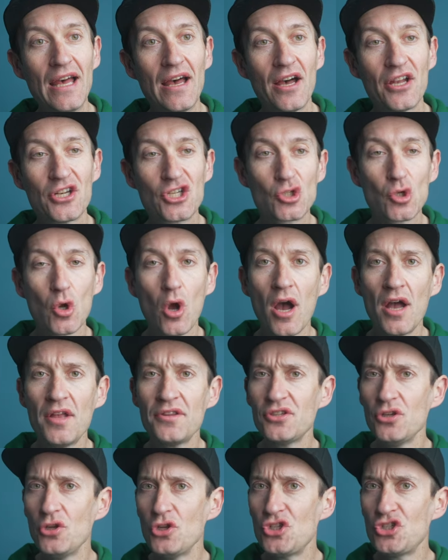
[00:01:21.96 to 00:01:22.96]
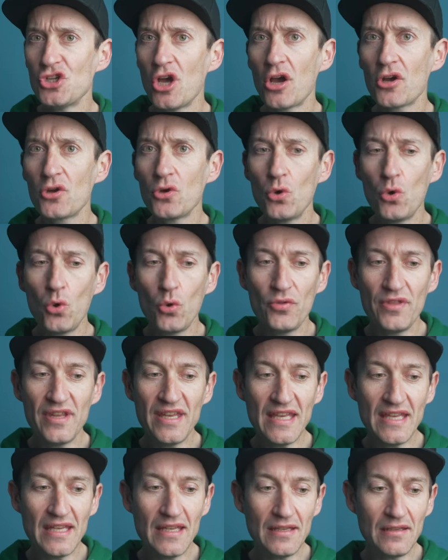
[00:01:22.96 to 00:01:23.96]
are trying to juggle
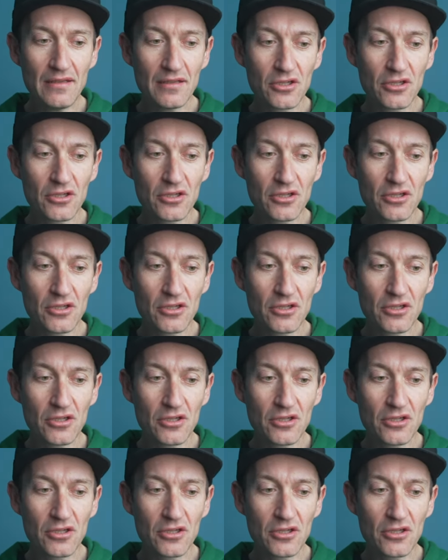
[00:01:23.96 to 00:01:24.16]
the